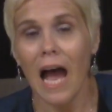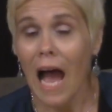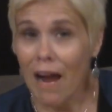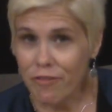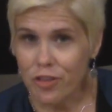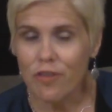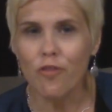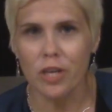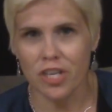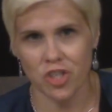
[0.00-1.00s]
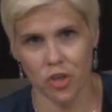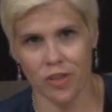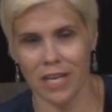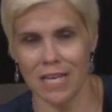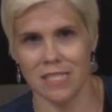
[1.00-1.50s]
After you've reassured
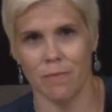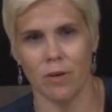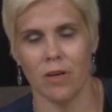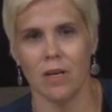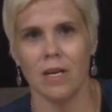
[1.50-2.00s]
the customer,